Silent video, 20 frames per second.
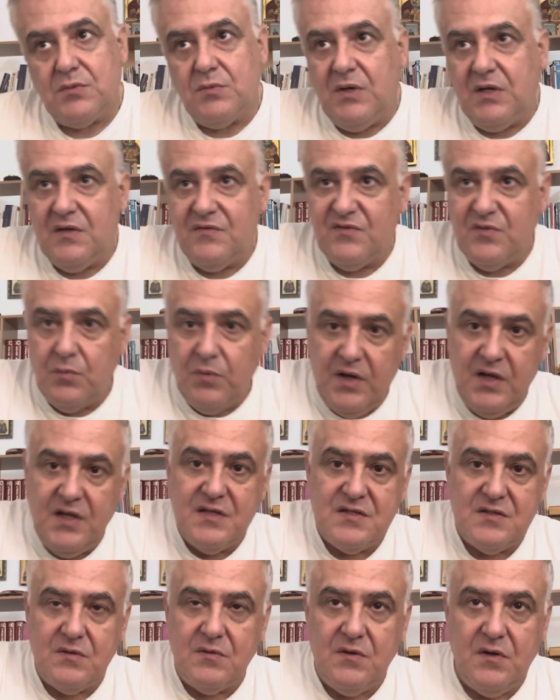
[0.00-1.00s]
one of the
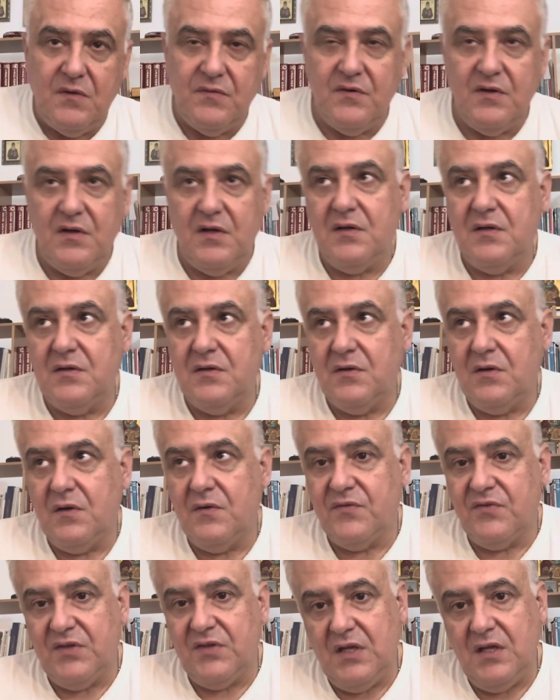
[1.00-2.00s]
ways
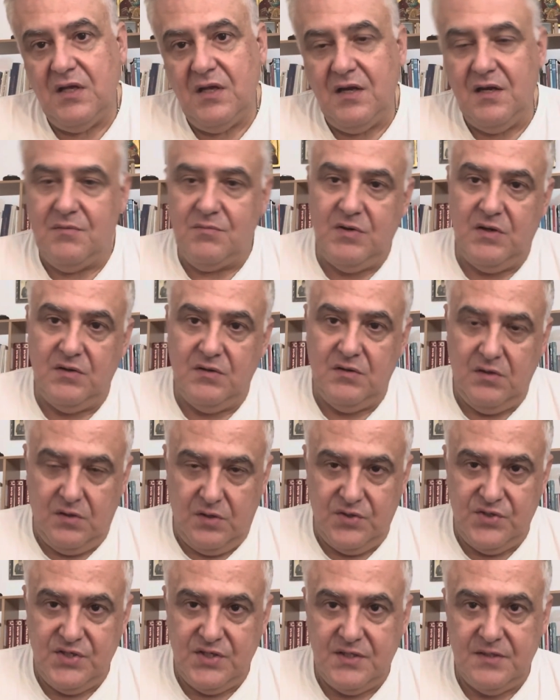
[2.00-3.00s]
of thinking about
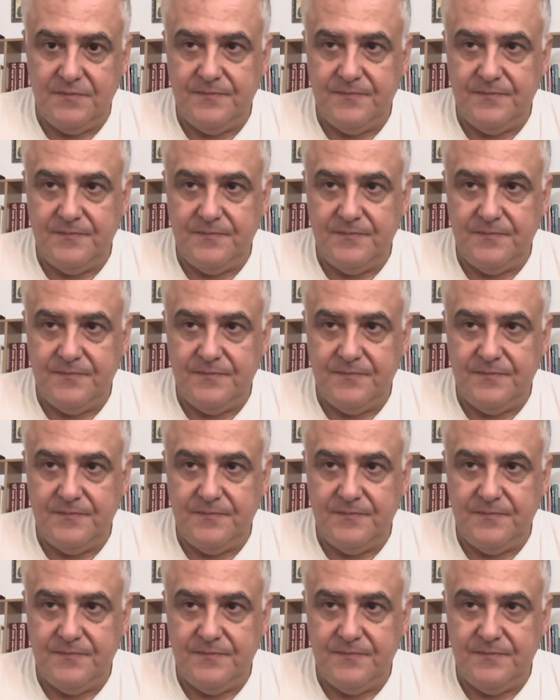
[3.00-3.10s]
logic.